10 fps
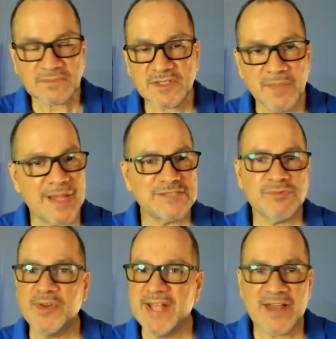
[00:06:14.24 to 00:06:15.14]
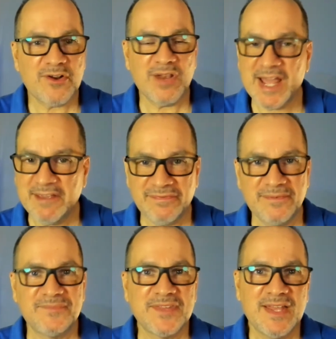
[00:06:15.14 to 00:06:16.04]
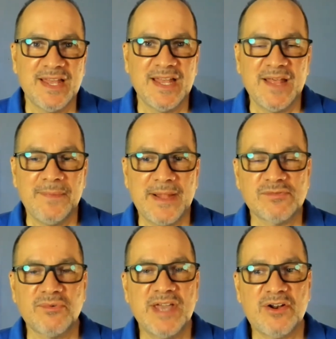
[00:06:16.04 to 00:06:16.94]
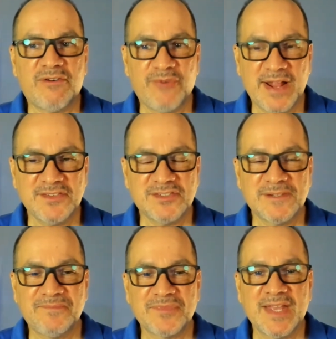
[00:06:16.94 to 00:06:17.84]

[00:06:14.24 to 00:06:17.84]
That's where we had our life. That's where we had our friends.